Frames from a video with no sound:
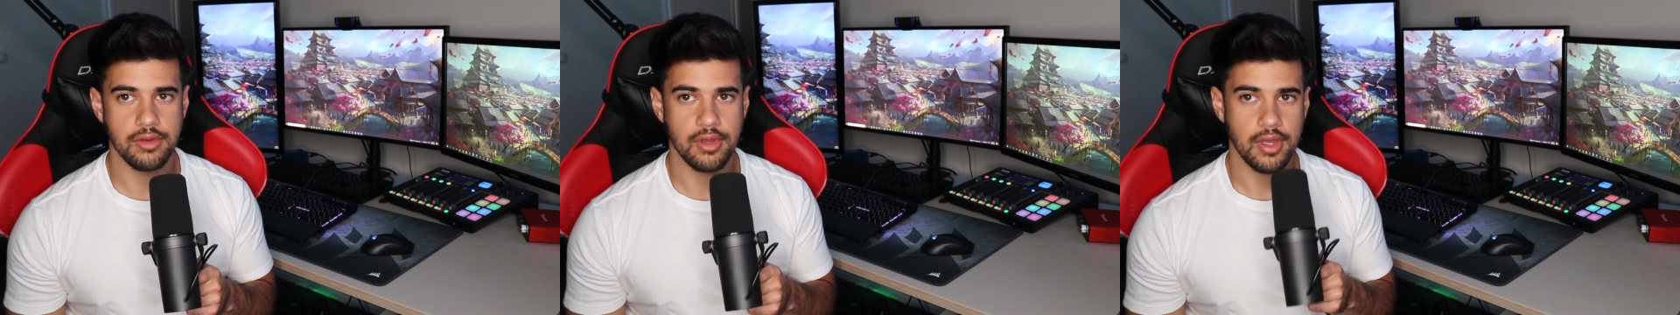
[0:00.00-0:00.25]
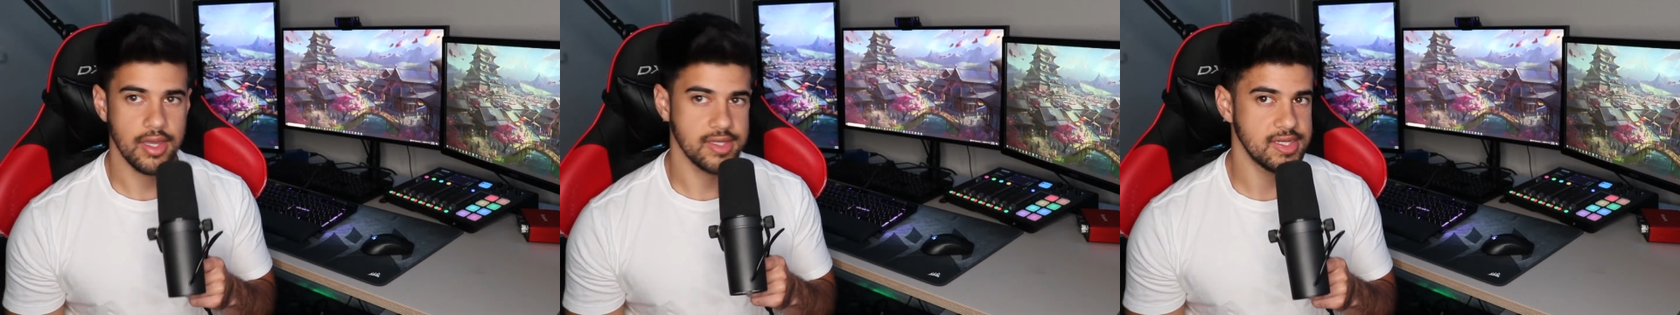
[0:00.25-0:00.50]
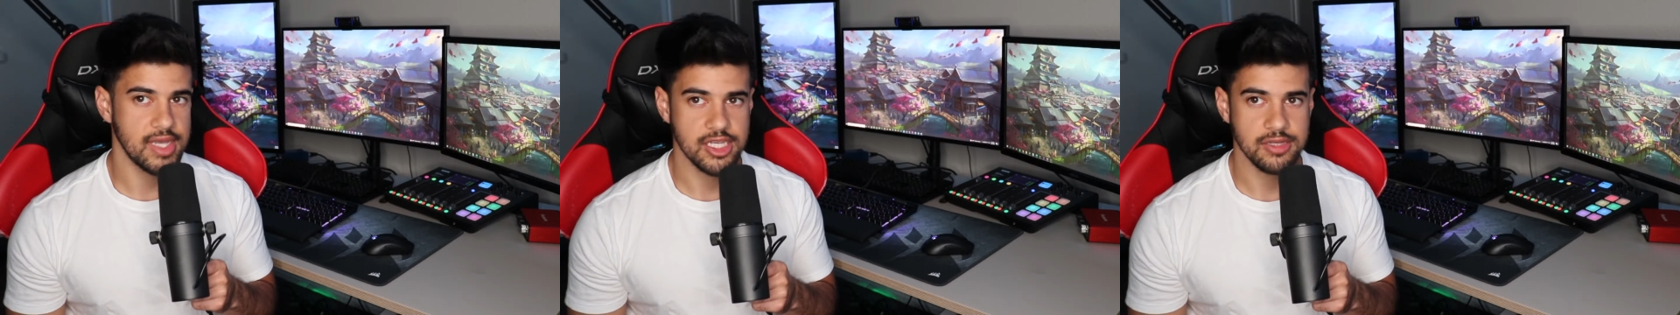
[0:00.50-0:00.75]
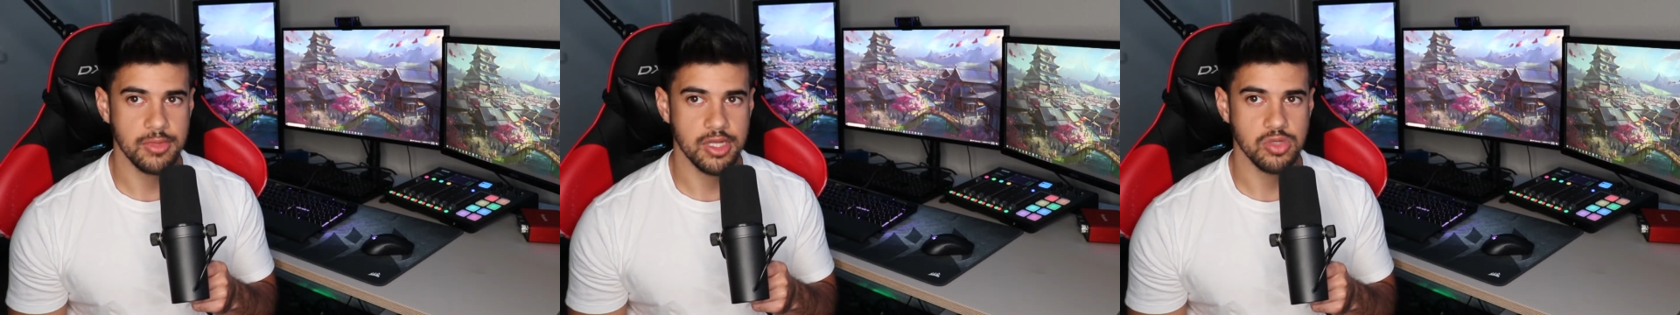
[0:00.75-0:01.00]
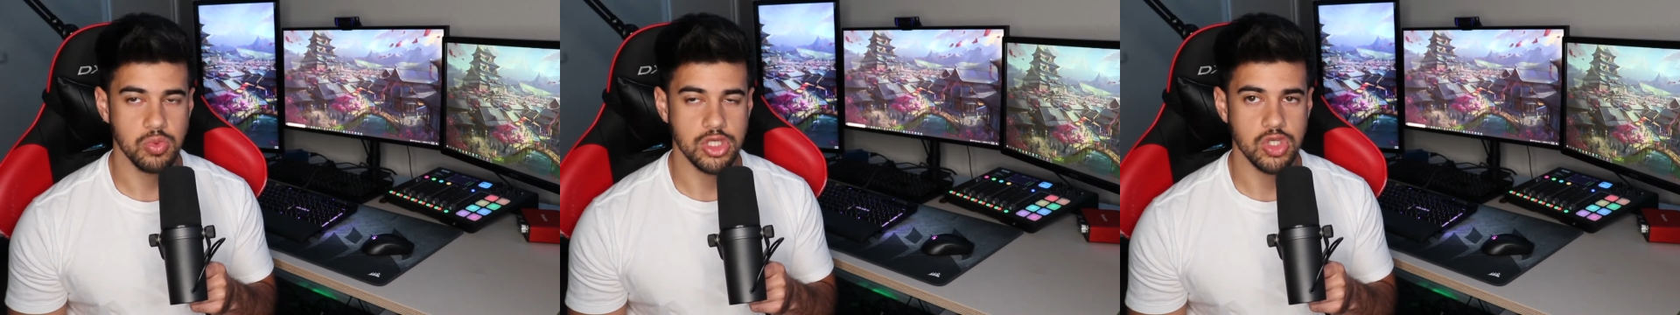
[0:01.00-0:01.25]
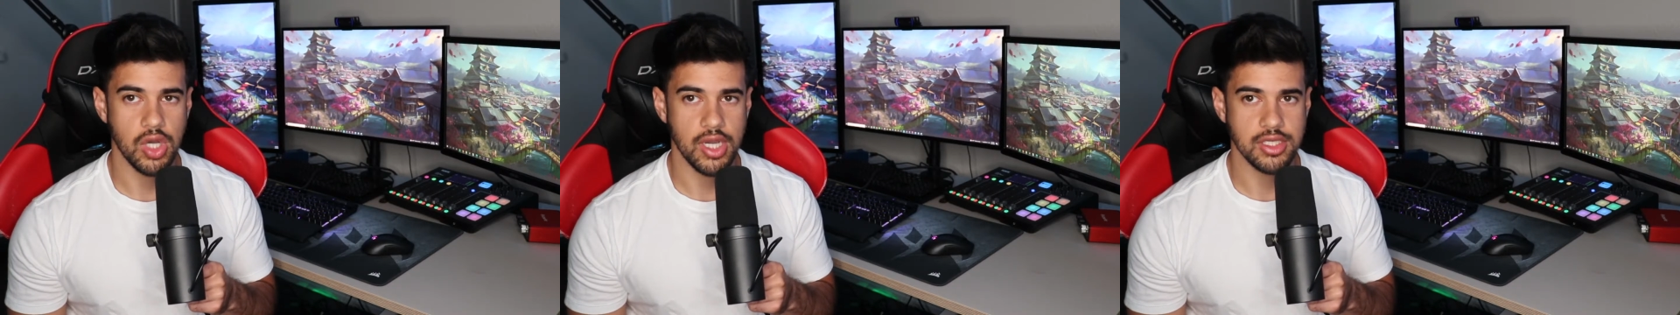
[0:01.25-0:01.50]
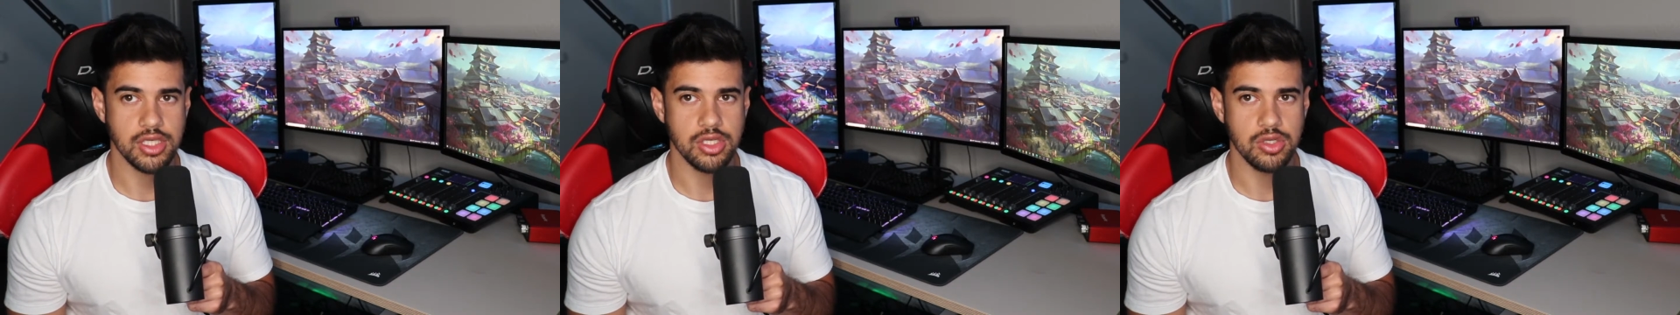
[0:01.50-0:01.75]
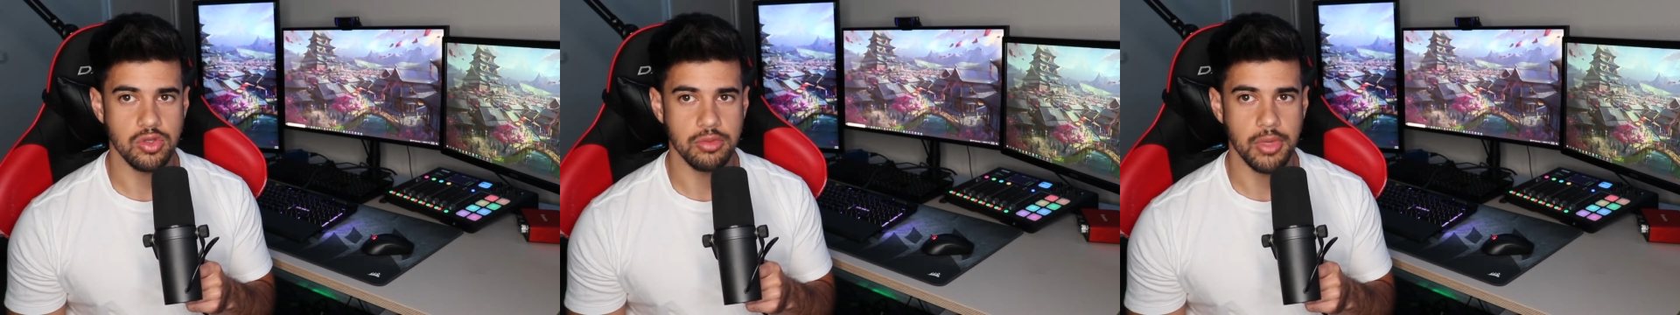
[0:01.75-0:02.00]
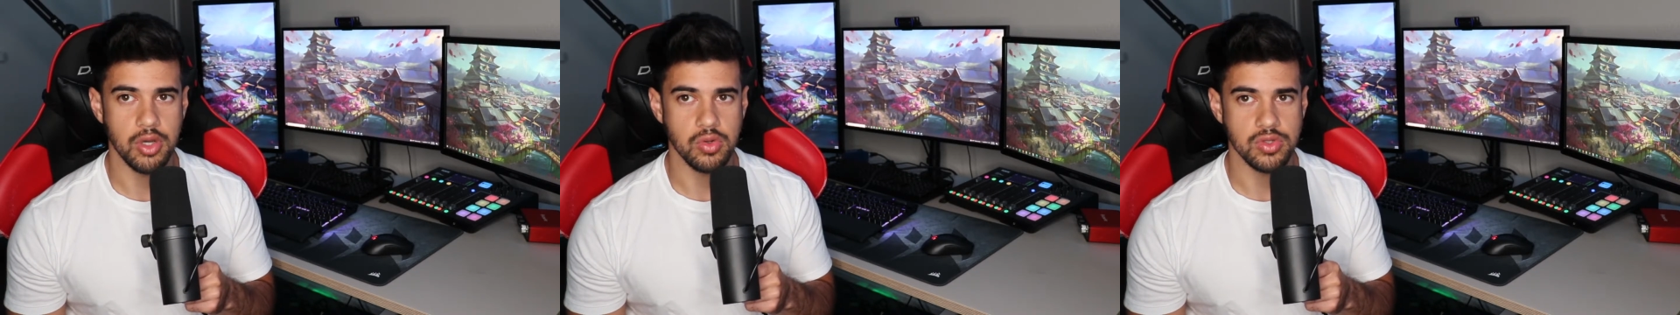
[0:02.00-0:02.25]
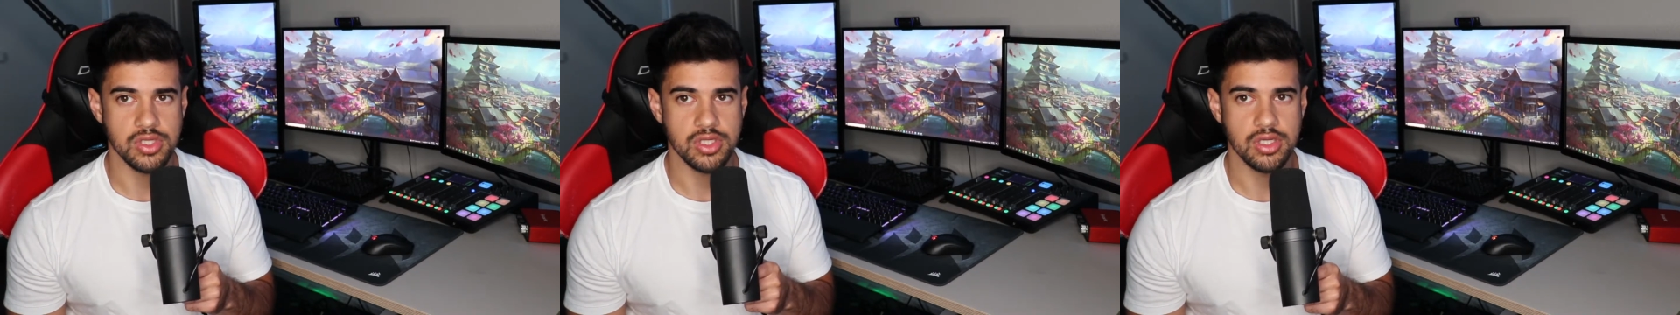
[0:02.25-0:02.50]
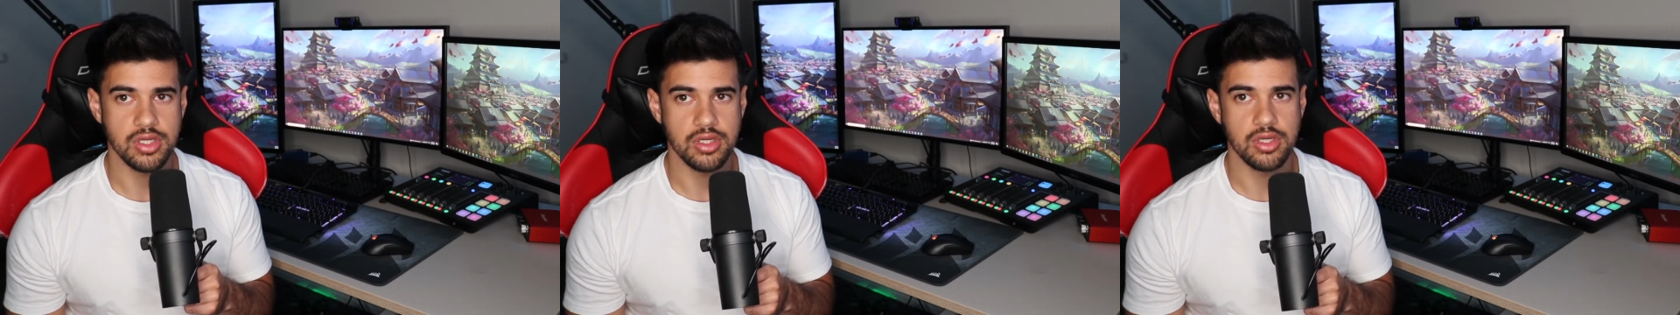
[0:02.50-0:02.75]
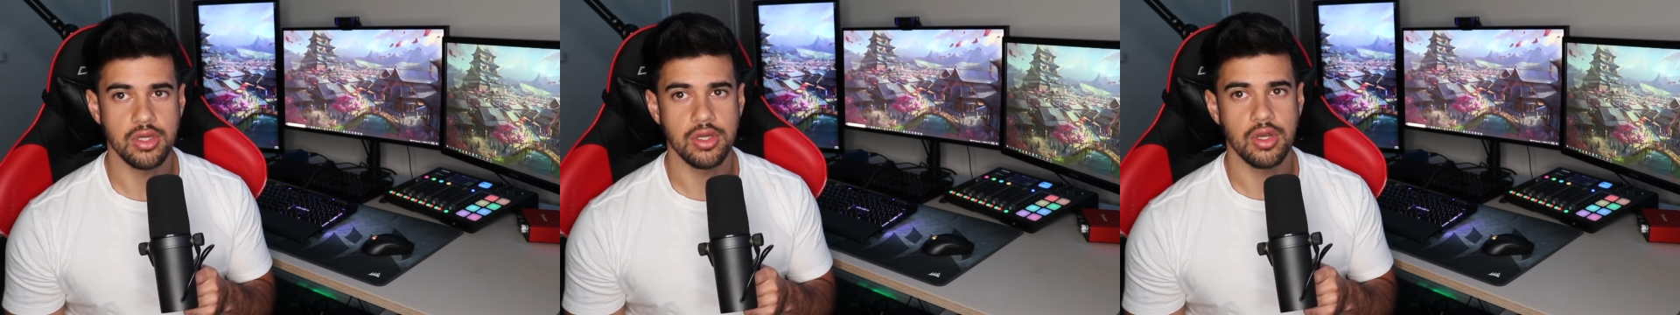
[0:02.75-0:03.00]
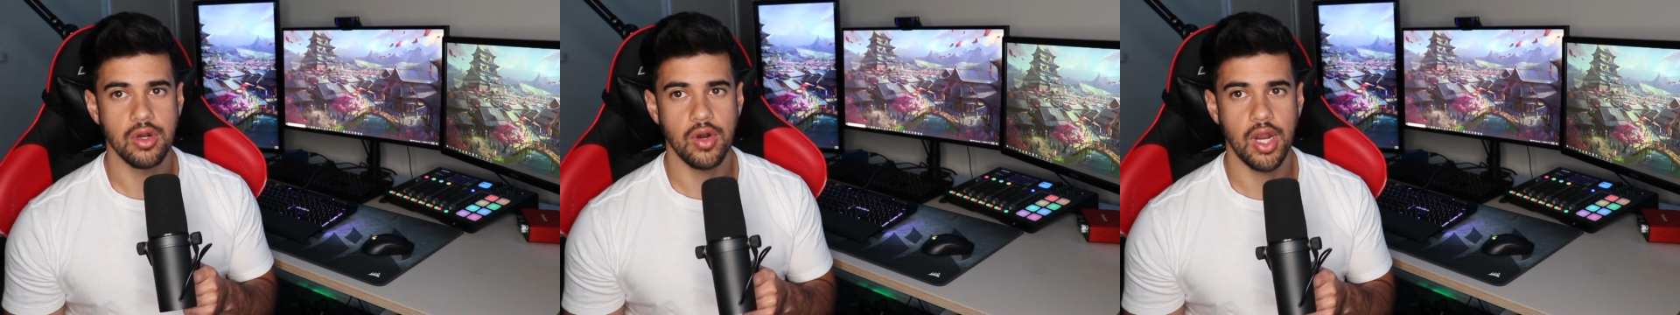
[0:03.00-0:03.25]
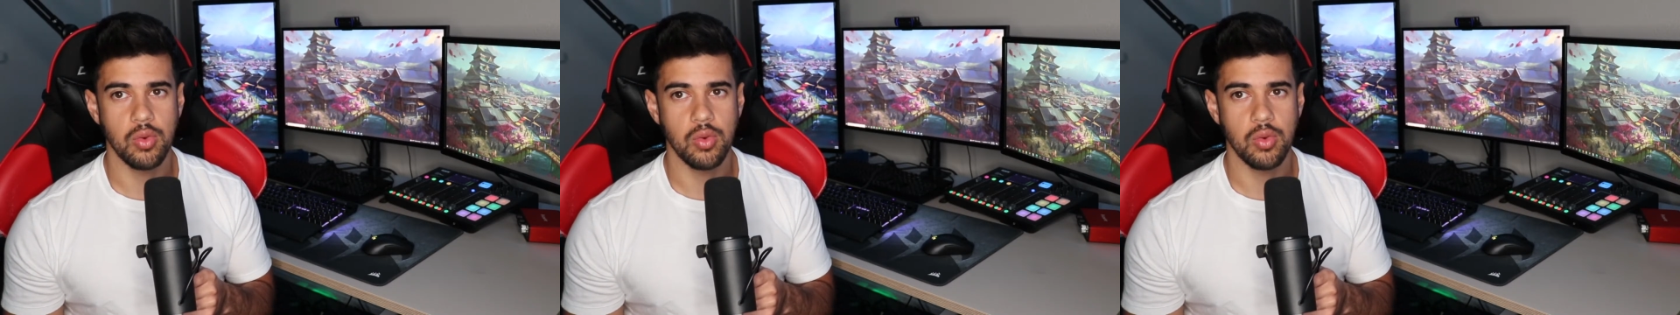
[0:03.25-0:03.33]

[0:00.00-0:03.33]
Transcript: assessments would you like to do the most, right?